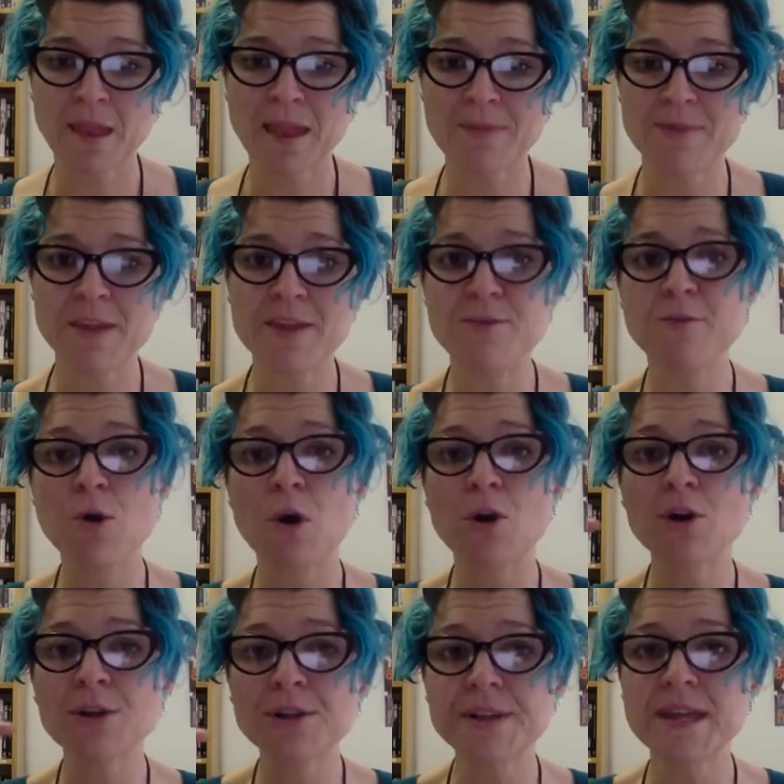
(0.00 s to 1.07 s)
and that you've got
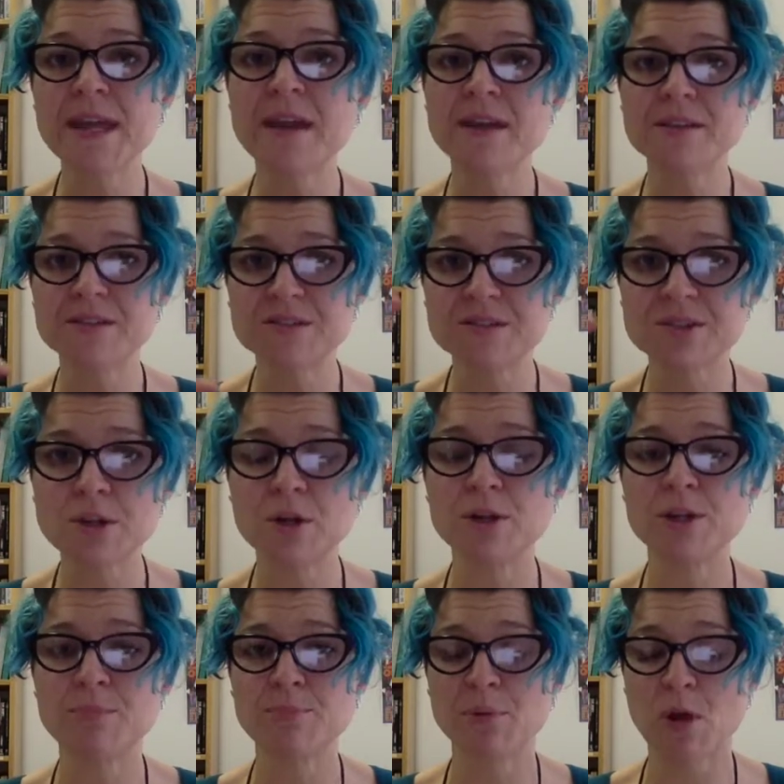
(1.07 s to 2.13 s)
clear,
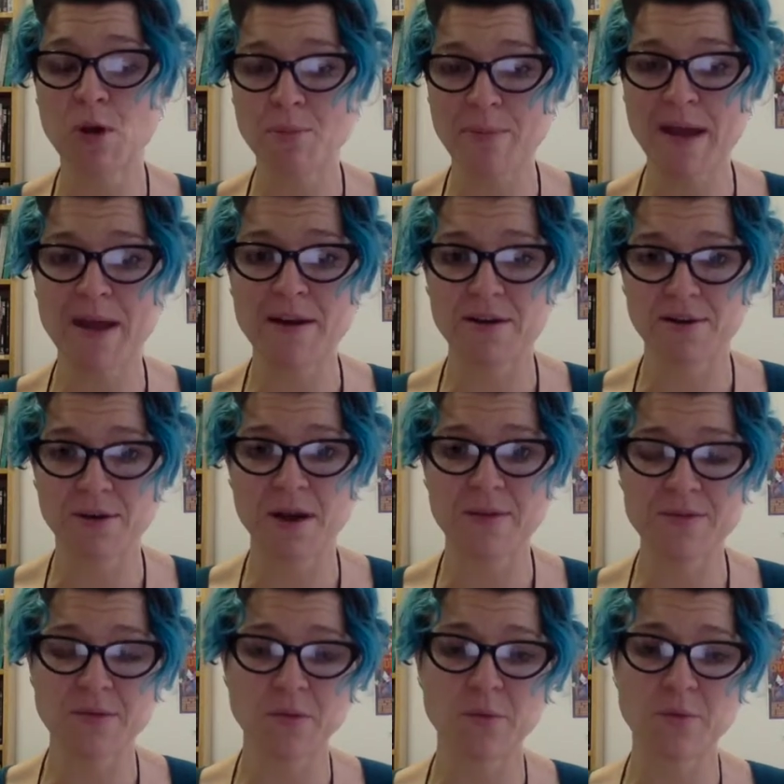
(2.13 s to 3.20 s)
solid block
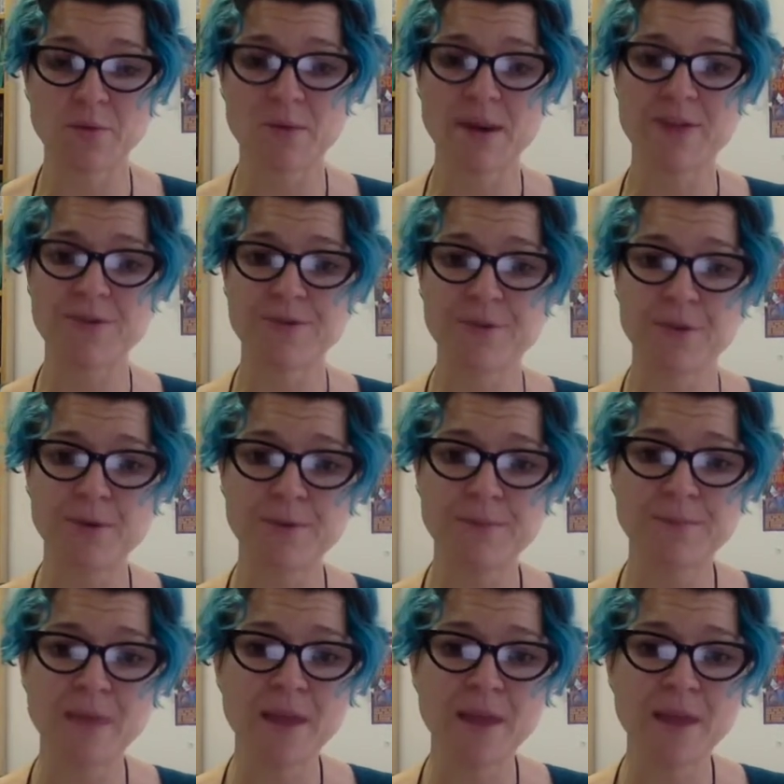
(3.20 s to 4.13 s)
paragraphs all the way through.